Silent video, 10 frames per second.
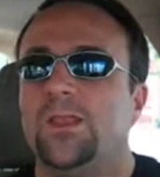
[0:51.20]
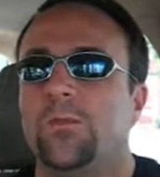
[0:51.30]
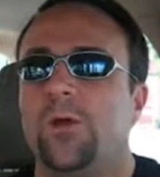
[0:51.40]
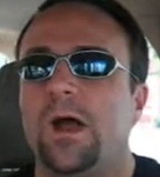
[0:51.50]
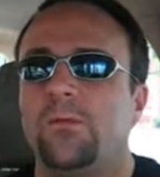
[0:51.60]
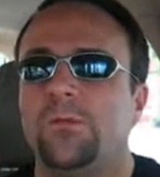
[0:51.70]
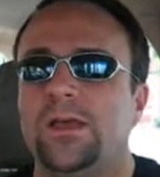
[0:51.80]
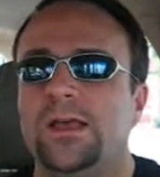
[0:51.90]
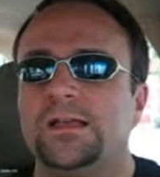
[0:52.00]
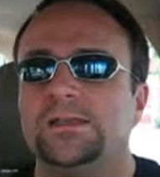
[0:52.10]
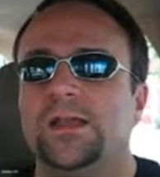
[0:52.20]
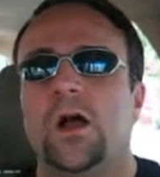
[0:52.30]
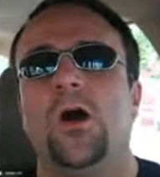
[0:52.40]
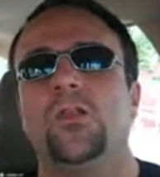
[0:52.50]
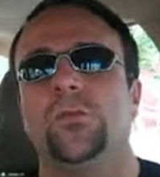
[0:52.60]
The problem is,
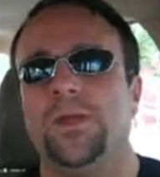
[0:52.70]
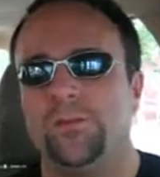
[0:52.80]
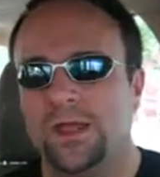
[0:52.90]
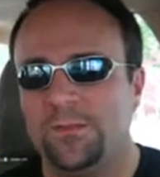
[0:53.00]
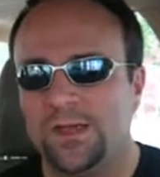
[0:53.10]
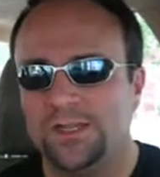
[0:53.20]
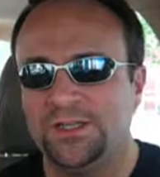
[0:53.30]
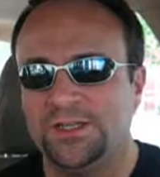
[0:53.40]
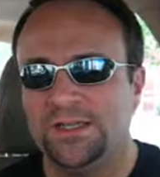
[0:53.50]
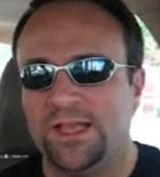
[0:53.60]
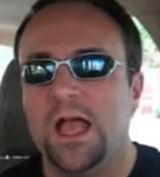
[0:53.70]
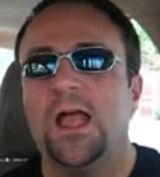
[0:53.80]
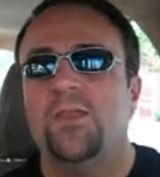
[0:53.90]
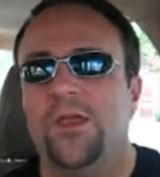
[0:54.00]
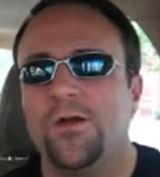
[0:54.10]
all the people I mentioned,
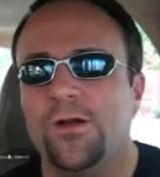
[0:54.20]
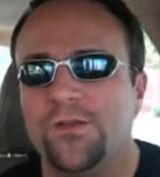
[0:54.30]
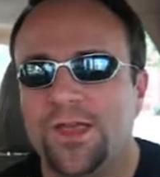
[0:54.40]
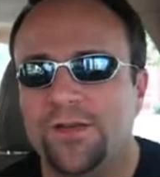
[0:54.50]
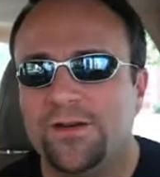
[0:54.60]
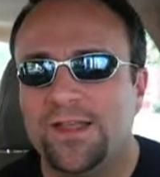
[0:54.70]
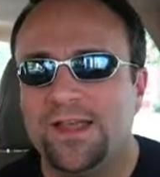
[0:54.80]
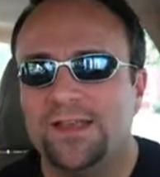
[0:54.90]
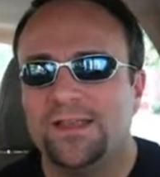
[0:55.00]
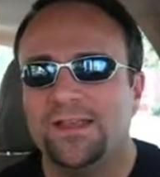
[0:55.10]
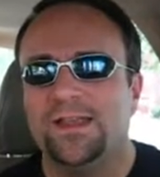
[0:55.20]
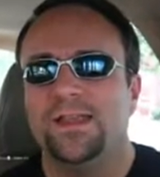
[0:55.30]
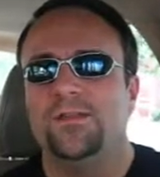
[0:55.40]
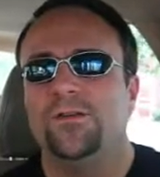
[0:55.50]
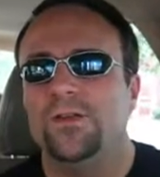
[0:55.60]
they're on the internet.
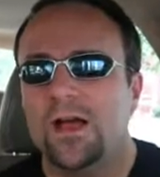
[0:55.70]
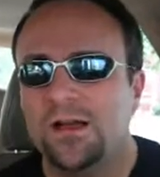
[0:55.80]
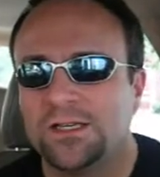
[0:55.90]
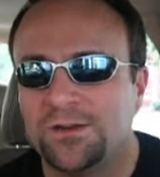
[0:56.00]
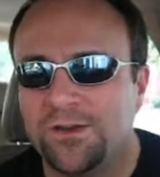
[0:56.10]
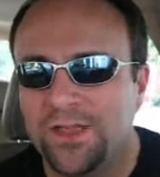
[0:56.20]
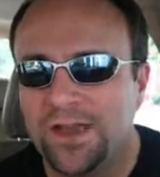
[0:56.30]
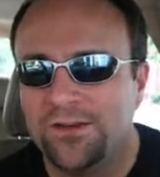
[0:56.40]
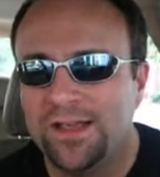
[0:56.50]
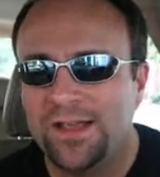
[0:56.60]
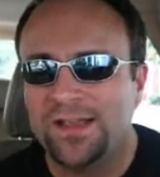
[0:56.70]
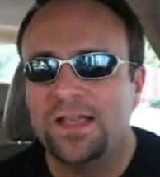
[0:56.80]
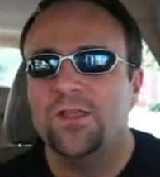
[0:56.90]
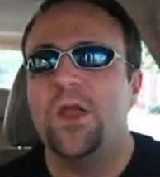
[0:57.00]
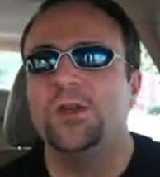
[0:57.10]
Their dogs are on the internet.
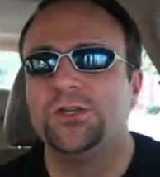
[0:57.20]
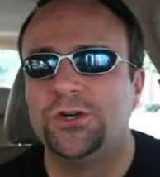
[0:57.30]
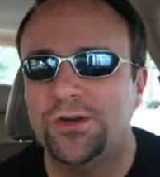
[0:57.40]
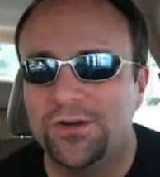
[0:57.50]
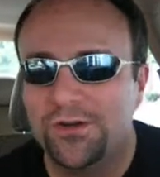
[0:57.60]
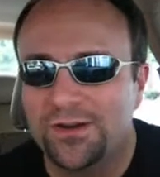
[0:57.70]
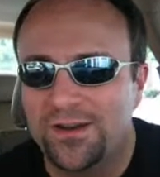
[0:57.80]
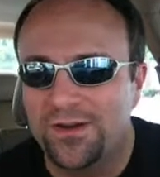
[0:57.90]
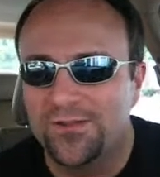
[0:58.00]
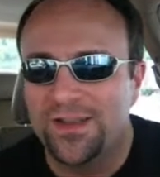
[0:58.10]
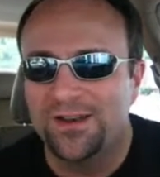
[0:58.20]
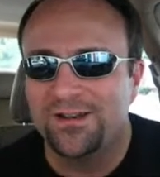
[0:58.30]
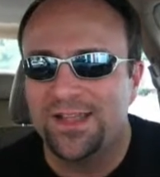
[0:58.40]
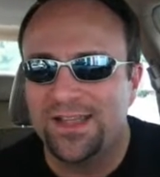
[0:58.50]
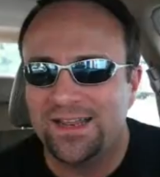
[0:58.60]
Their children are on the
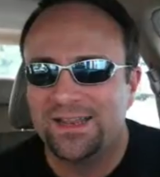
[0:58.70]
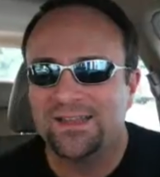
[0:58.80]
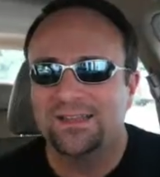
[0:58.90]
internet.